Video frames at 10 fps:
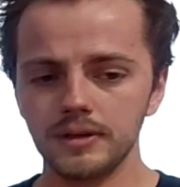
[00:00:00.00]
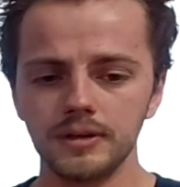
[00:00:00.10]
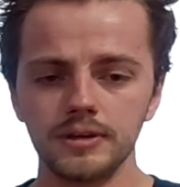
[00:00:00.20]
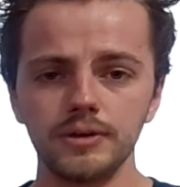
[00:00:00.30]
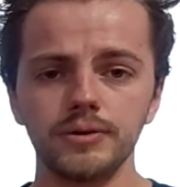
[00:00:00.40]

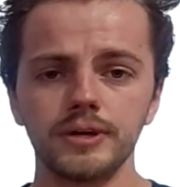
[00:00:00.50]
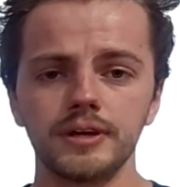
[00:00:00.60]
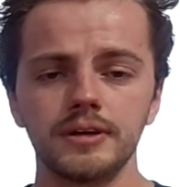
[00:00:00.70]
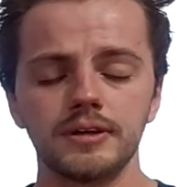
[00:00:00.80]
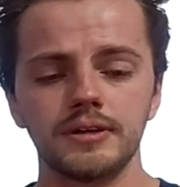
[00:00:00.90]
doing
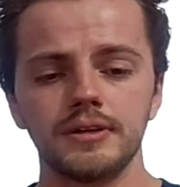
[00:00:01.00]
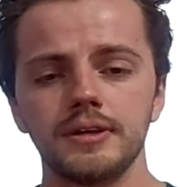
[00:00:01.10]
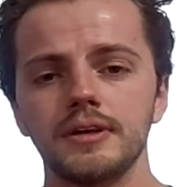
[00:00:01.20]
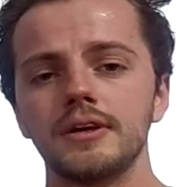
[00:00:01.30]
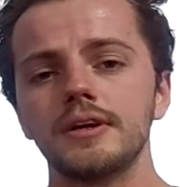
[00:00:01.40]

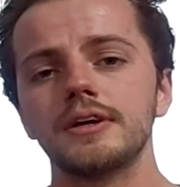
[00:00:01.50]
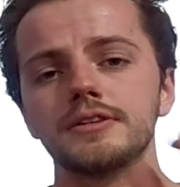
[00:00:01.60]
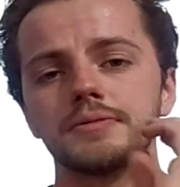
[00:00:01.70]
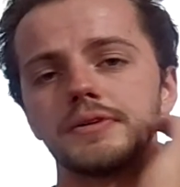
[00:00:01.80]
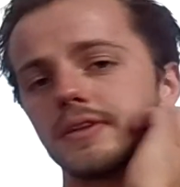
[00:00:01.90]

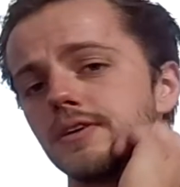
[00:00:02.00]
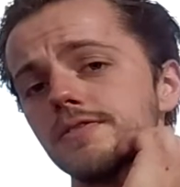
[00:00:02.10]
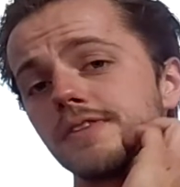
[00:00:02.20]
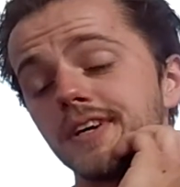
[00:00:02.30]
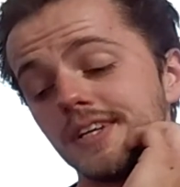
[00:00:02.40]
something that you
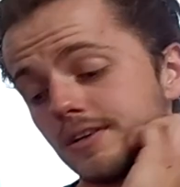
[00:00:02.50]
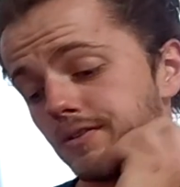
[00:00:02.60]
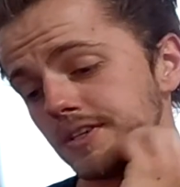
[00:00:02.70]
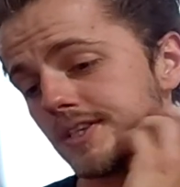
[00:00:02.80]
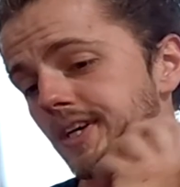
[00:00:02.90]
find
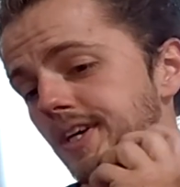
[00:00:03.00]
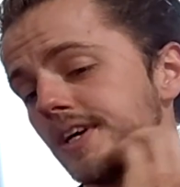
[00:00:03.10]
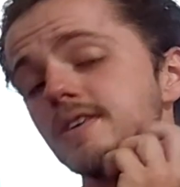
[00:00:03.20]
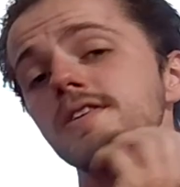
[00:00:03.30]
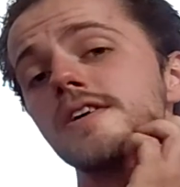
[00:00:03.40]
interesting,
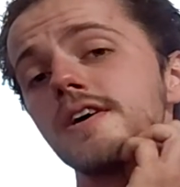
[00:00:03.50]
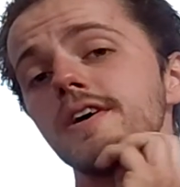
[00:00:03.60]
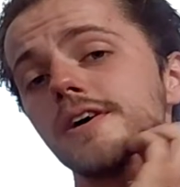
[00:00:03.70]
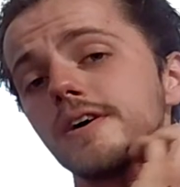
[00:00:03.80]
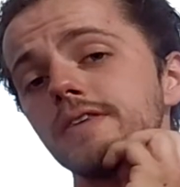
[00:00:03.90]

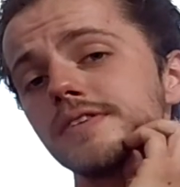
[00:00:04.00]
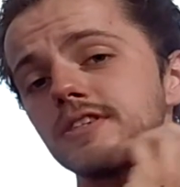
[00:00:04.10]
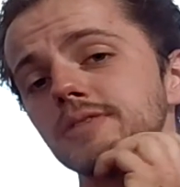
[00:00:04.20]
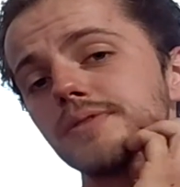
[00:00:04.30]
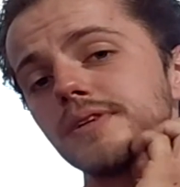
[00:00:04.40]
or even
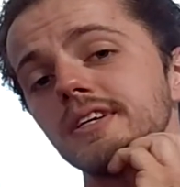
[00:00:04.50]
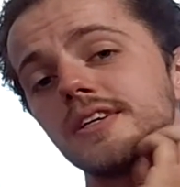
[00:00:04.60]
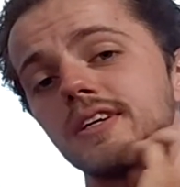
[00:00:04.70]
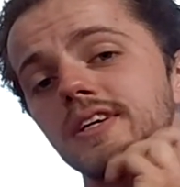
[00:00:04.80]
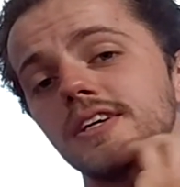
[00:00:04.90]
something that
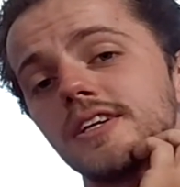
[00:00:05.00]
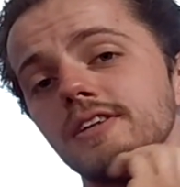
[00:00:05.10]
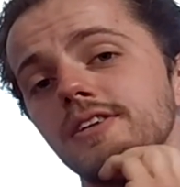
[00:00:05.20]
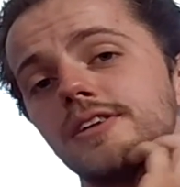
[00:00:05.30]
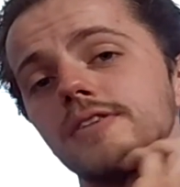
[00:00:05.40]

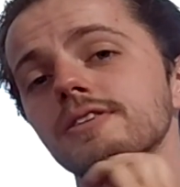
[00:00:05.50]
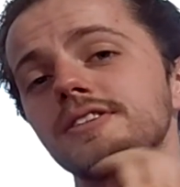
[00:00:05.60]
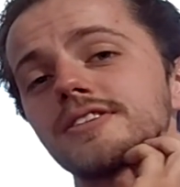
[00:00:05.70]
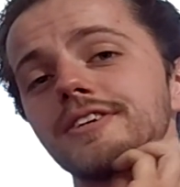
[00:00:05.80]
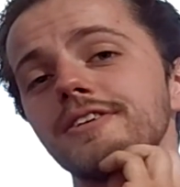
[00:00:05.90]
you don't
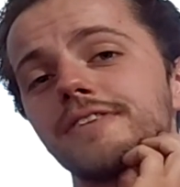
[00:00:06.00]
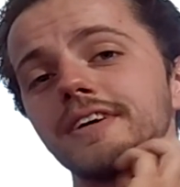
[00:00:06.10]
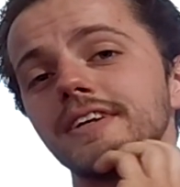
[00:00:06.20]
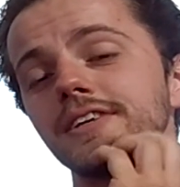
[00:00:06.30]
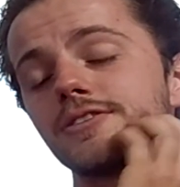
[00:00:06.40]
necessarily find
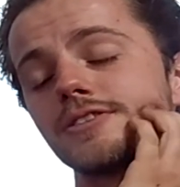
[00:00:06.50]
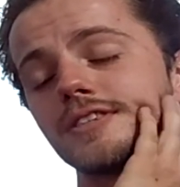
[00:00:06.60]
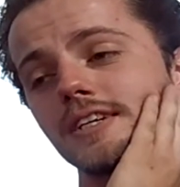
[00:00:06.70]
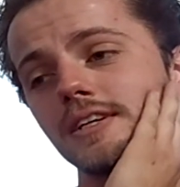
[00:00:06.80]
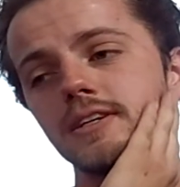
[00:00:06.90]

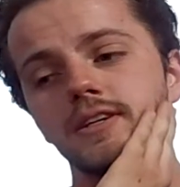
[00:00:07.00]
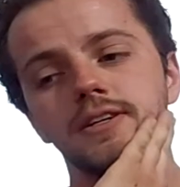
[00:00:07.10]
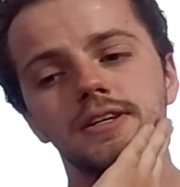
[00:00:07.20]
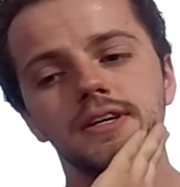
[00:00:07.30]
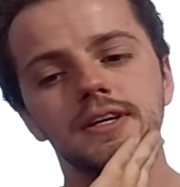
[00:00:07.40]
interesting,
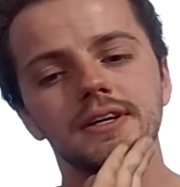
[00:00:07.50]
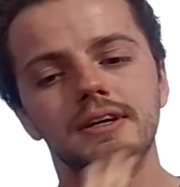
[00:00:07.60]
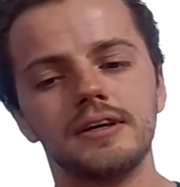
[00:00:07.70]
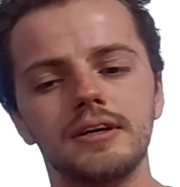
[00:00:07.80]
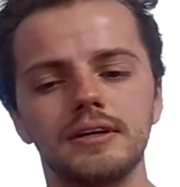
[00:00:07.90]

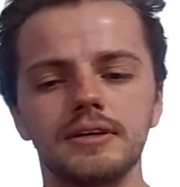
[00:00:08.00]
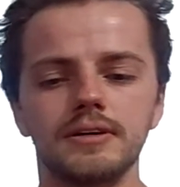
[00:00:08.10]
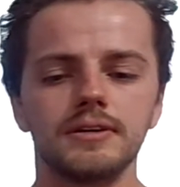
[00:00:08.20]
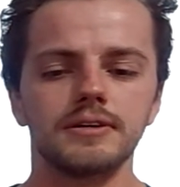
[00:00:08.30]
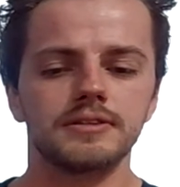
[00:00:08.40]

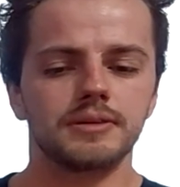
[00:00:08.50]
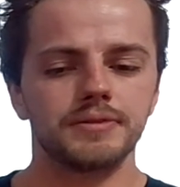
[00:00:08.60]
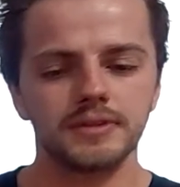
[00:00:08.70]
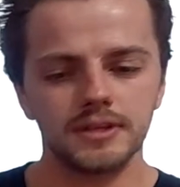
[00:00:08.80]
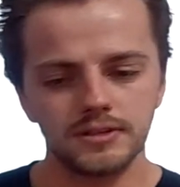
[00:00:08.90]
something
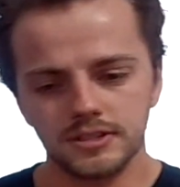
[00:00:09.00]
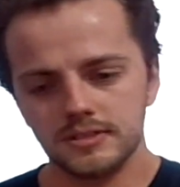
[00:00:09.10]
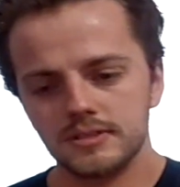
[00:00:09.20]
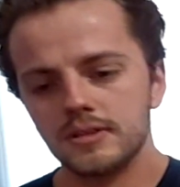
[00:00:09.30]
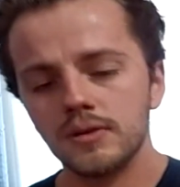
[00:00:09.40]
that you
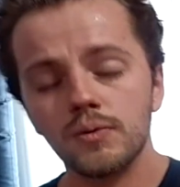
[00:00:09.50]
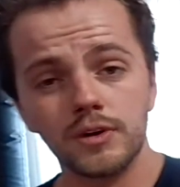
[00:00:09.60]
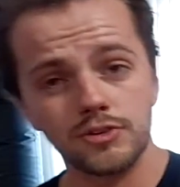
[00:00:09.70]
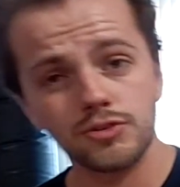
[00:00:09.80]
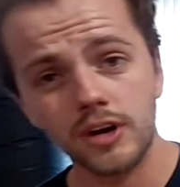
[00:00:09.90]
just want to
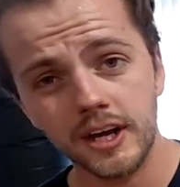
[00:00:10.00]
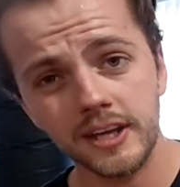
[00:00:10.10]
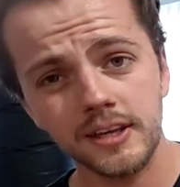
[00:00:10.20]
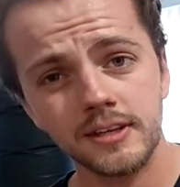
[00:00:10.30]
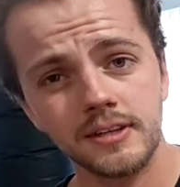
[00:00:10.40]
try,
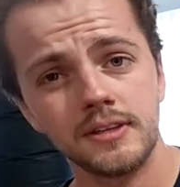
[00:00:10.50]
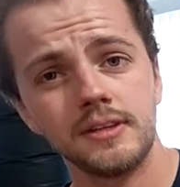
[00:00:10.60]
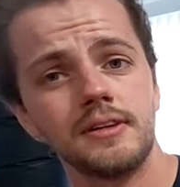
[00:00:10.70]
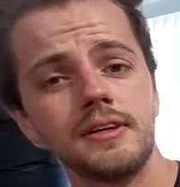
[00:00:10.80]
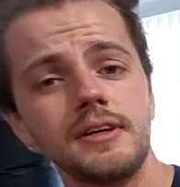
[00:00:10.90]

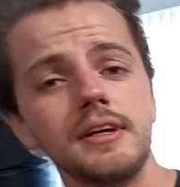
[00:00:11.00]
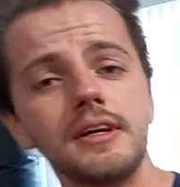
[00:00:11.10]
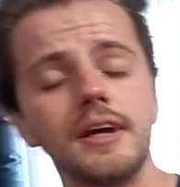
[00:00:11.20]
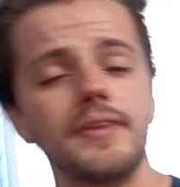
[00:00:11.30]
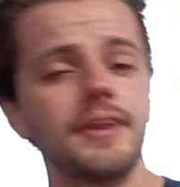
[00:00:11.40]

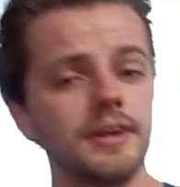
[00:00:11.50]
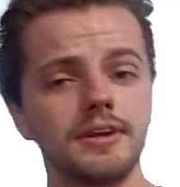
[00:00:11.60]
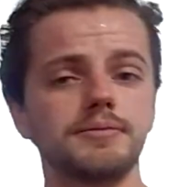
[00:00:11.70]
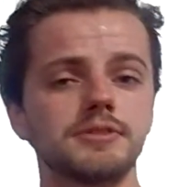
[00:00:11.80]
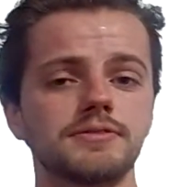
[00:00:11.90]
and then you end up
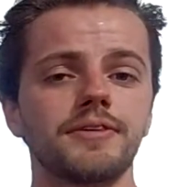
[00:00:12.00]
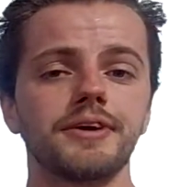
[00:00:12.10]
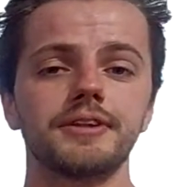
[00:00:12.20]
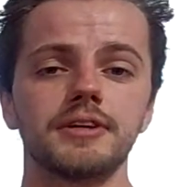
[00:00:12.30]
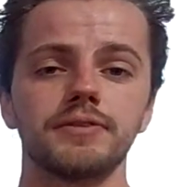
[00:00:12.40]
just falling in
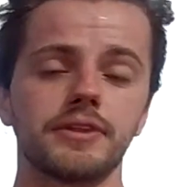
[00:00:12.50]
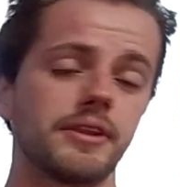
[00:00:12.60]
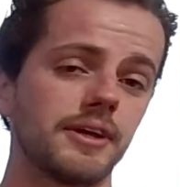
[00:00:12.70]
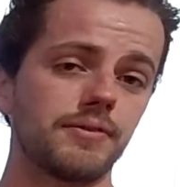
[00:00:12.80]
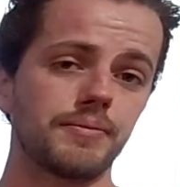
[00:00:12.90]
love with it.
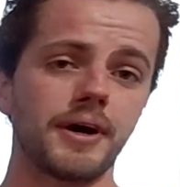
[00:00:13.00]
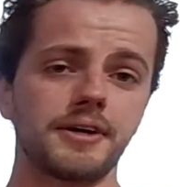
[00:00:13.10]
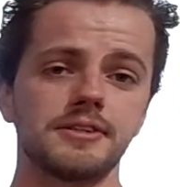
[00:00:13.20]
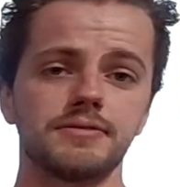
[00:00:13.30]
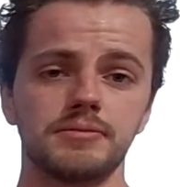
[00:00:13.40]
Like for
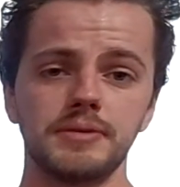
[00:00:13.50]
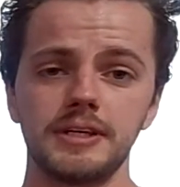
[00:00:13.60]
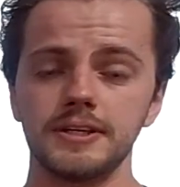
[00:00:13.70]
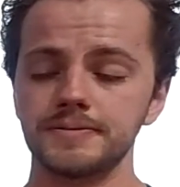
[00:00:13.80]
boxing, for me,